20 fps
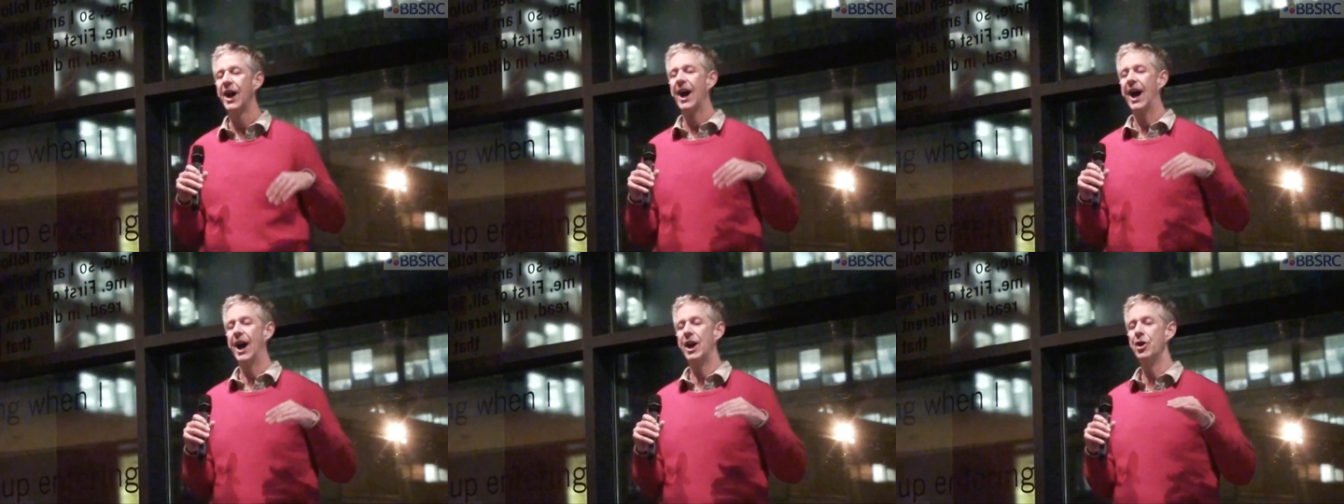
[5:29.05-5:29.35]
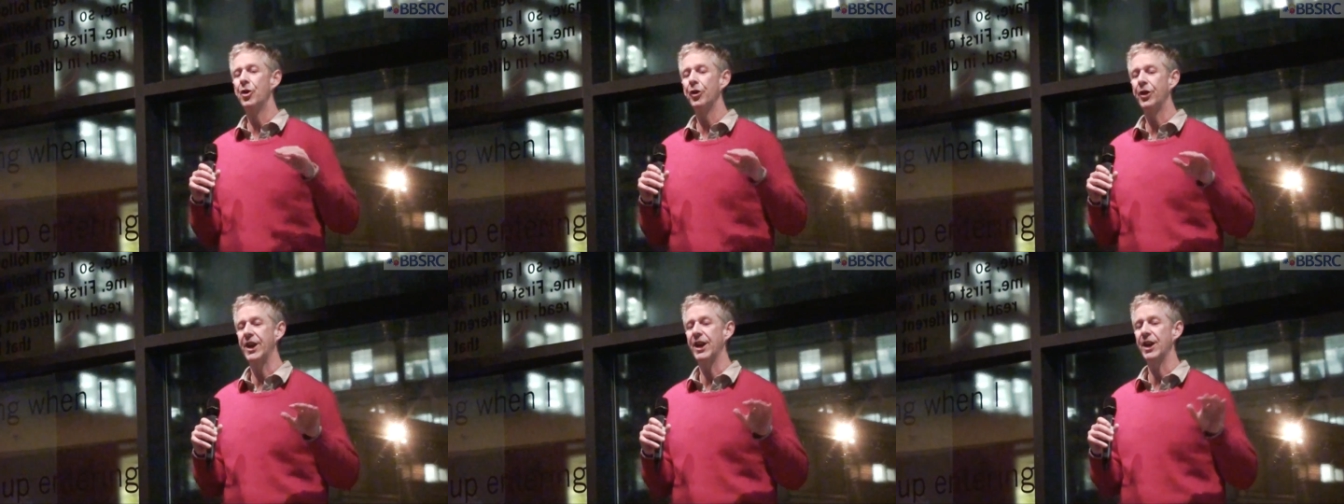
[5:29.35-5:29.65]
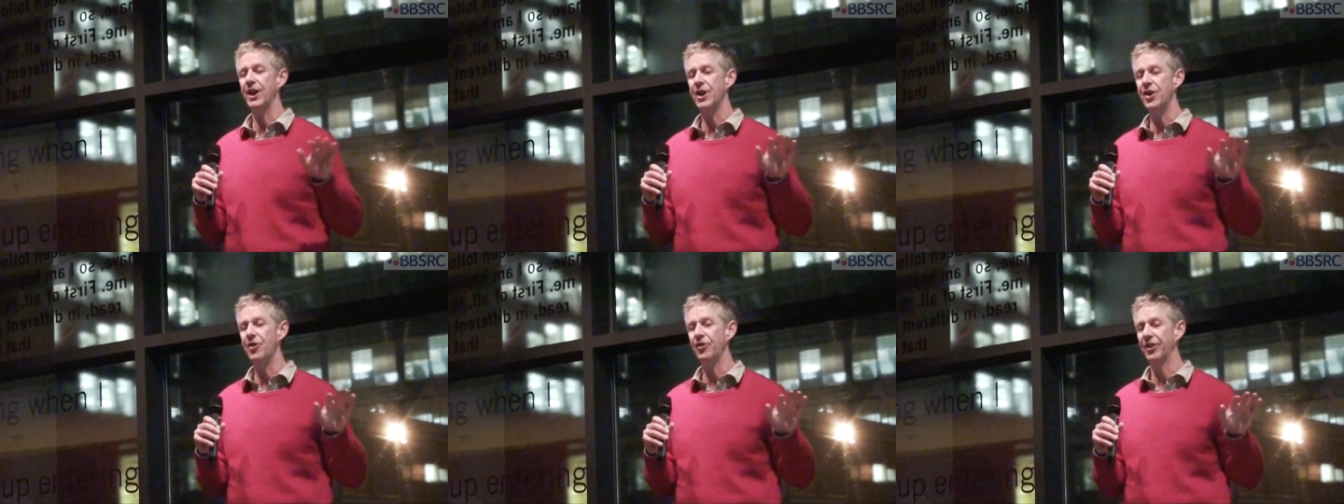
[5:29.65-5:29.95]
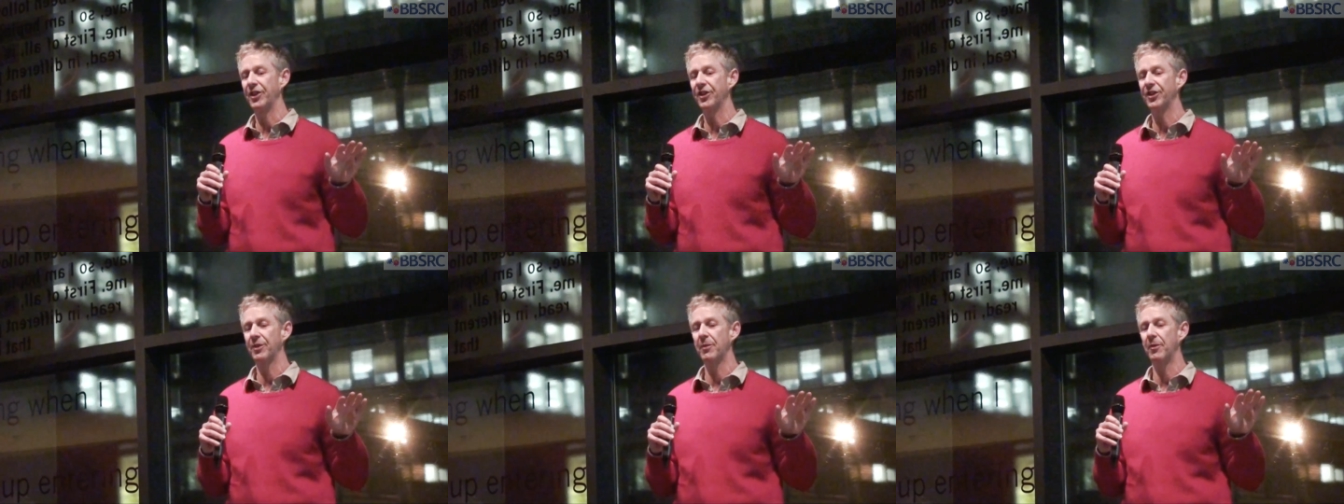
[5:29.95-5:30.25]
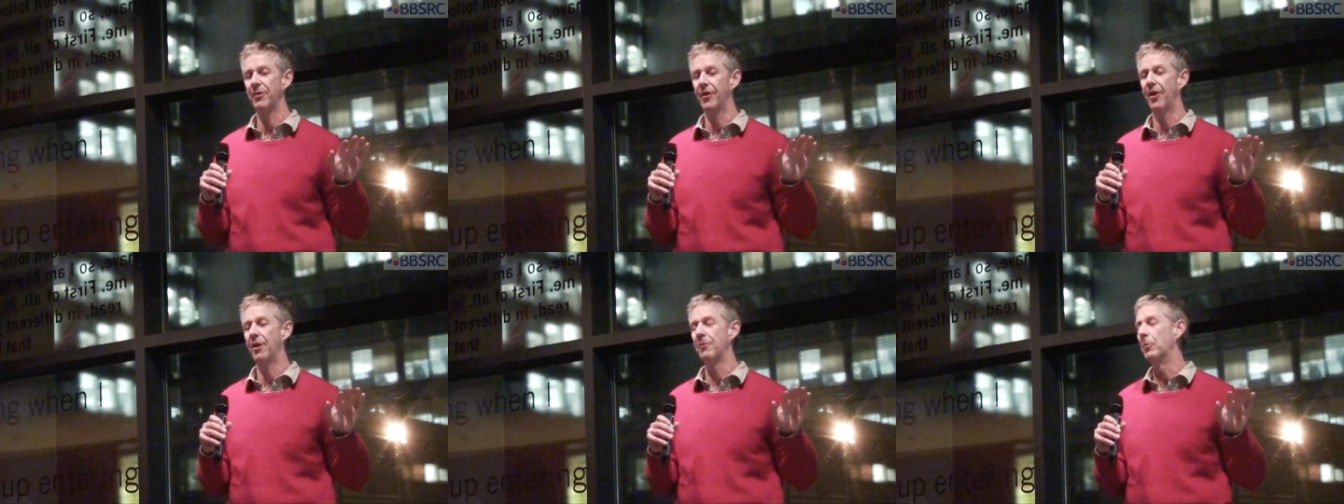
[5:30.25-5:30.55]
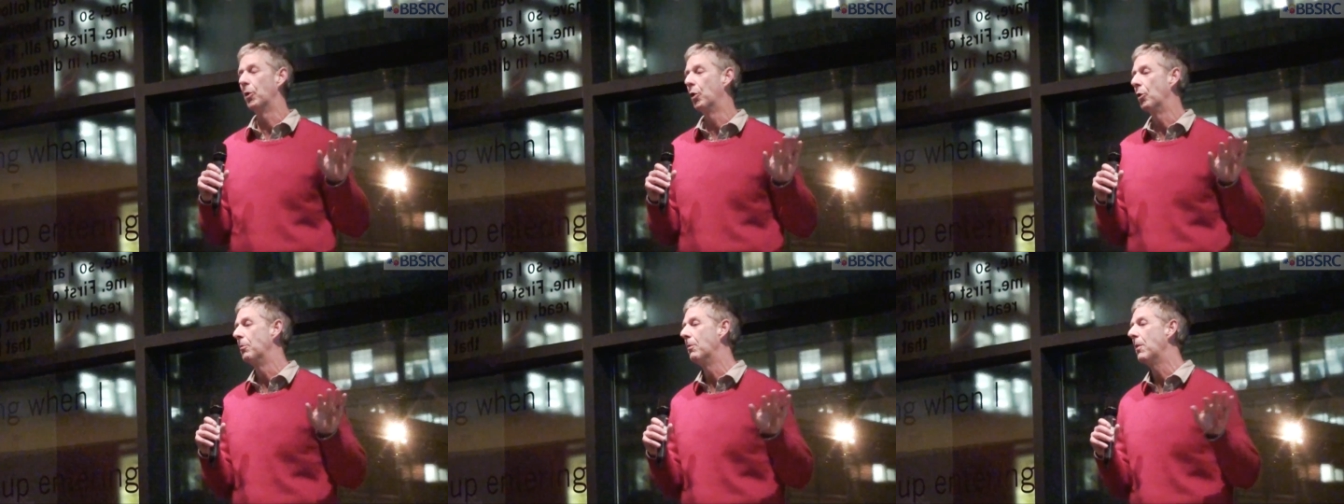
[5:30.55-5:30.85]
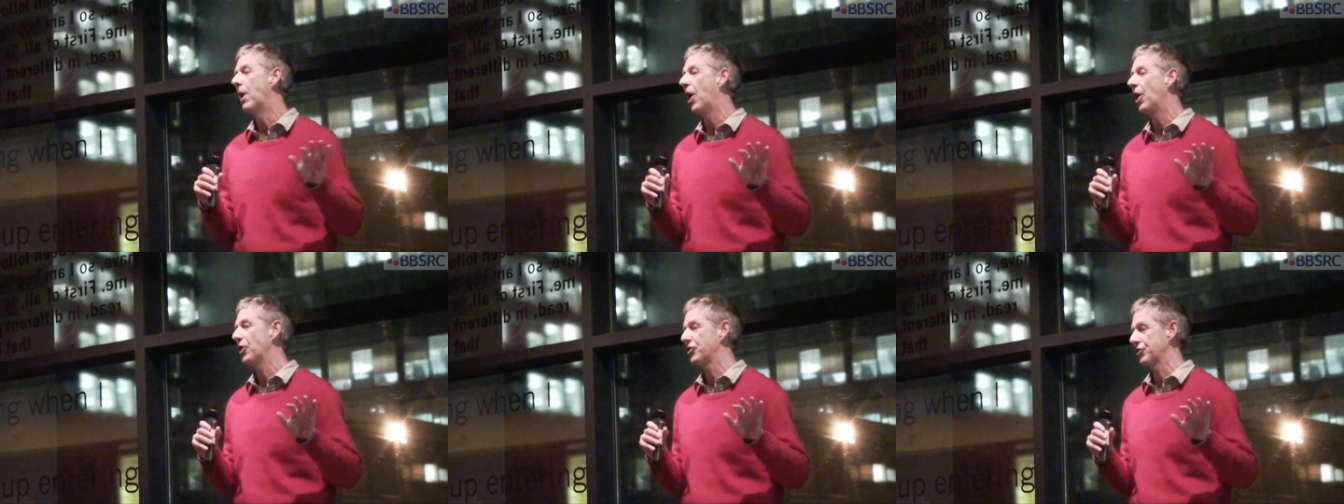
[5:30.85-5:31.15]
and looking at using some of our more
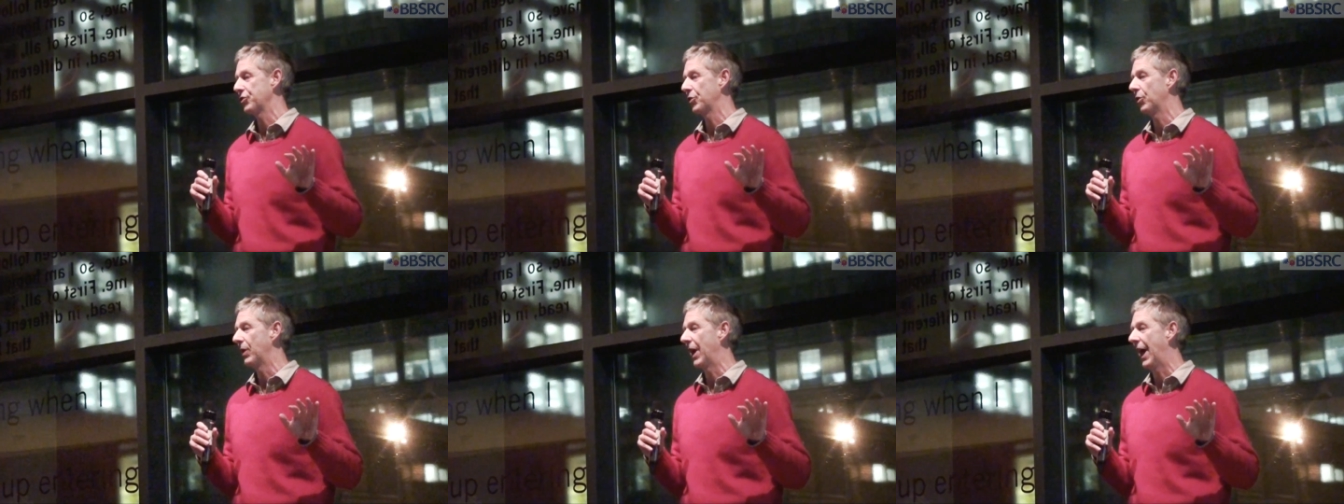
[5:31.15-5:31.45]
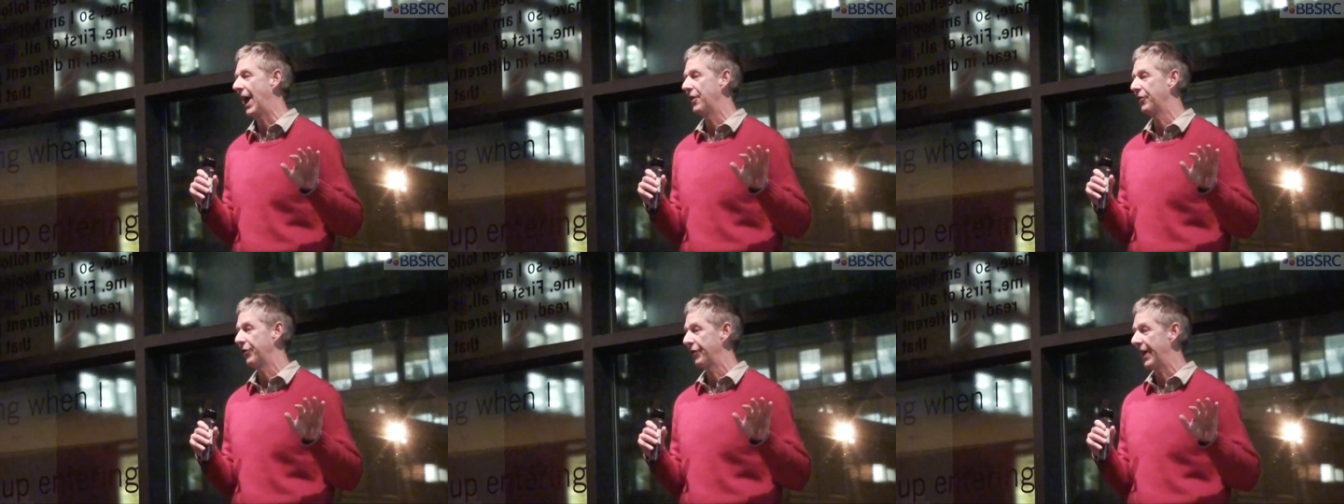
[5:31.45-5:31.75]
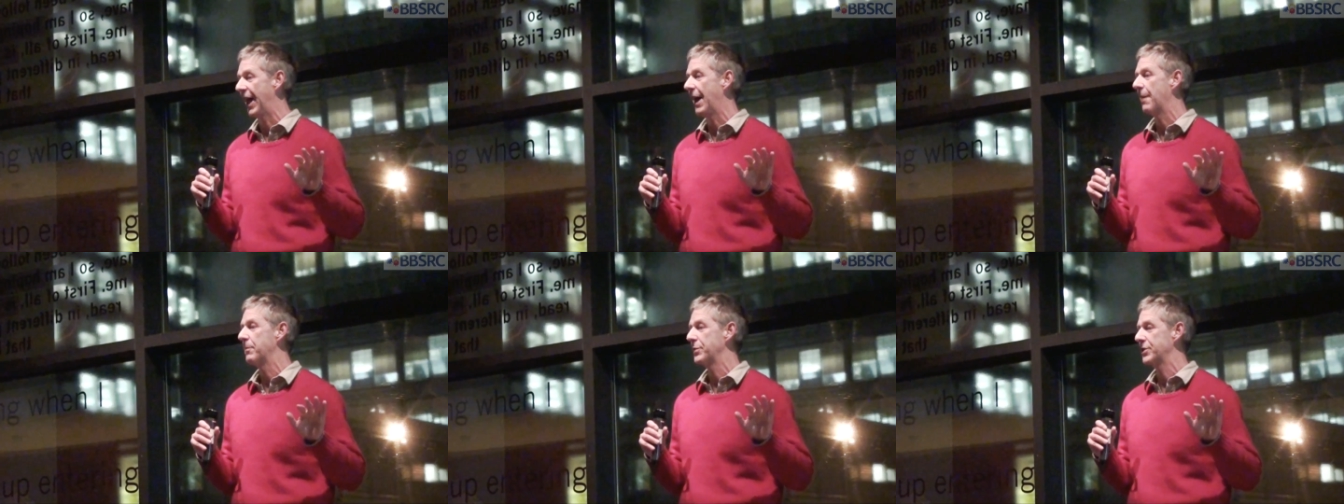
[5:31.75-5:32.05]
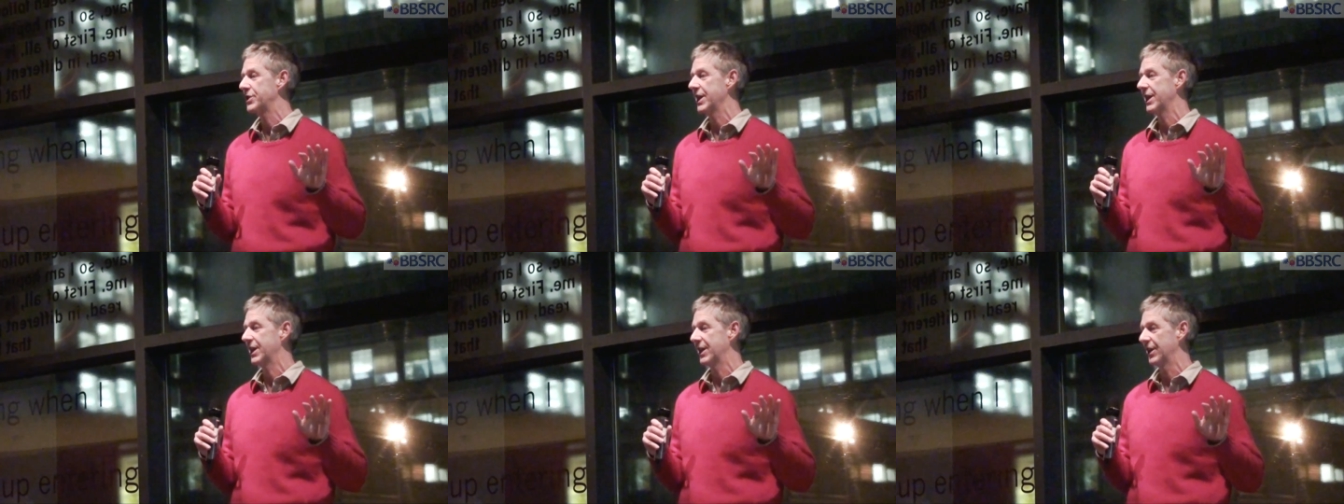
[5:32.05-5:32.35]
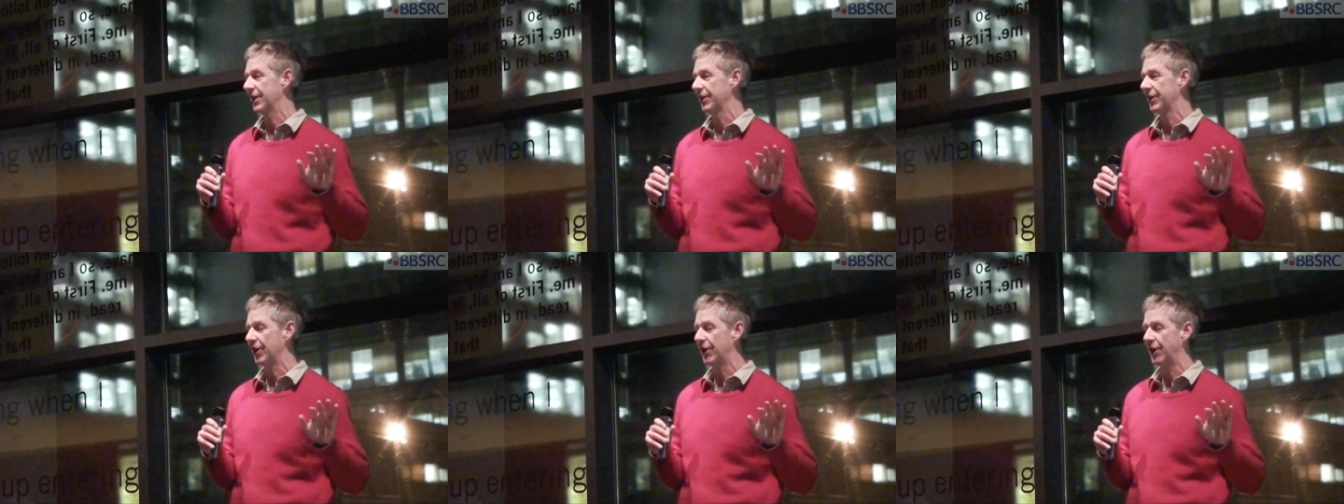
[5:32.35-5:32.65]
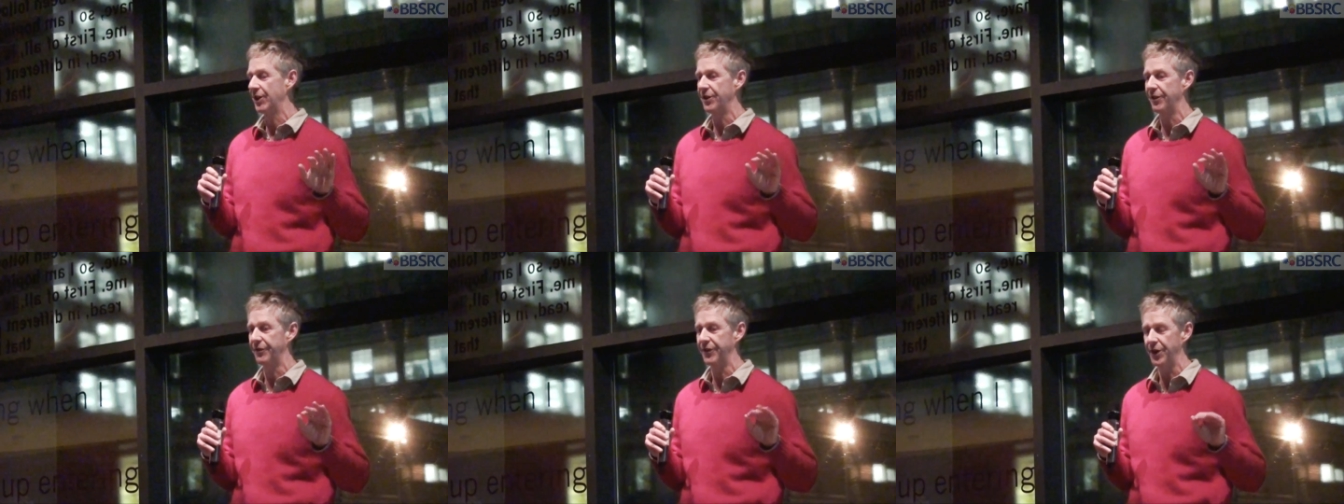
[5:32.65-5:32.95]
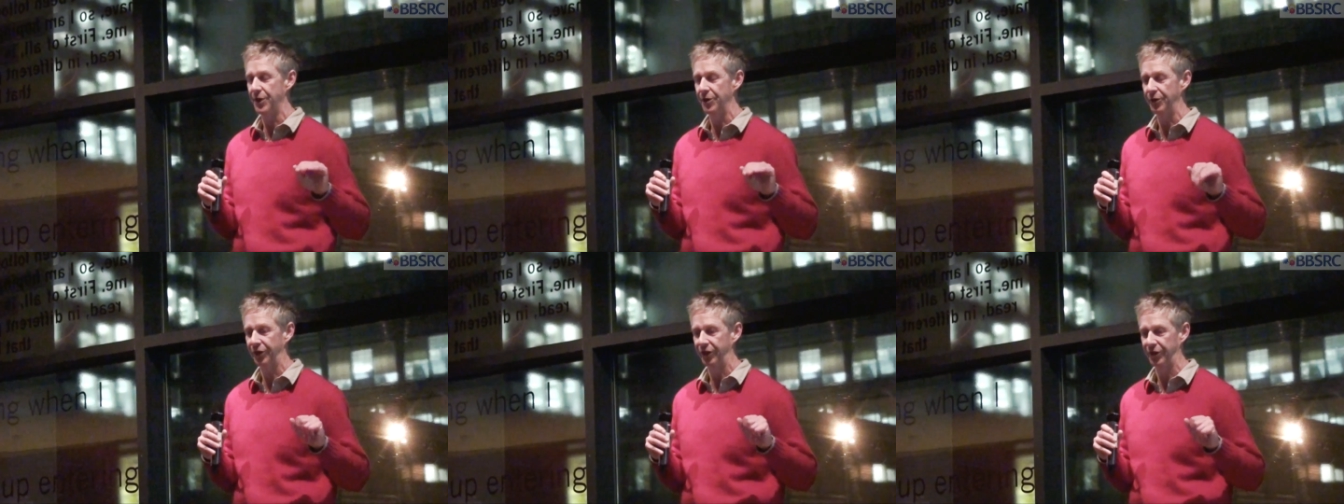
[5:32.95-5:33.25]
marginal land for that particular kind of
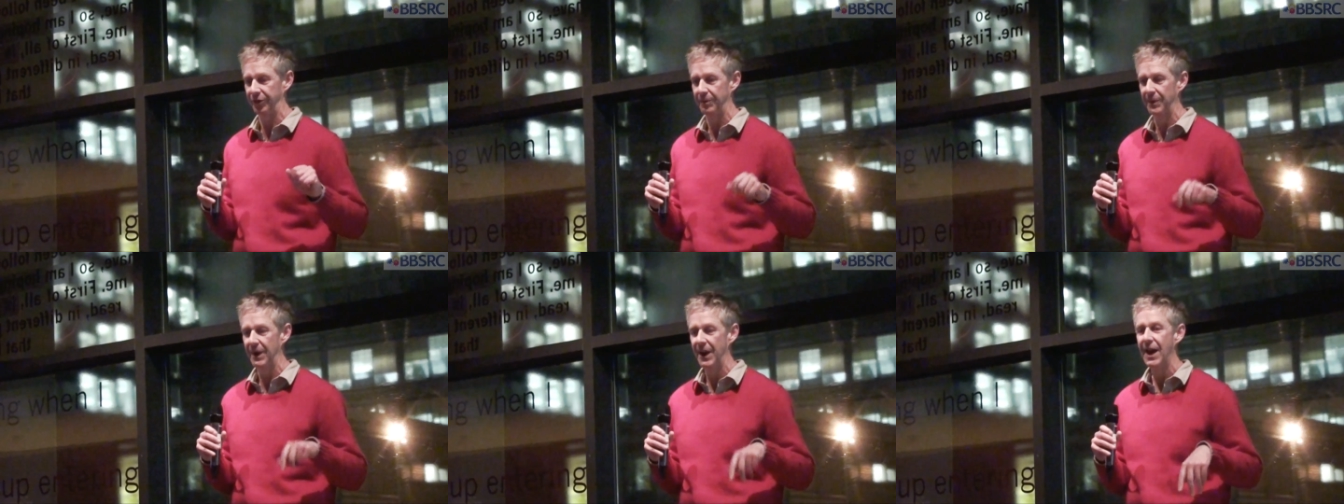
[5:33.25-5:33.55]
use.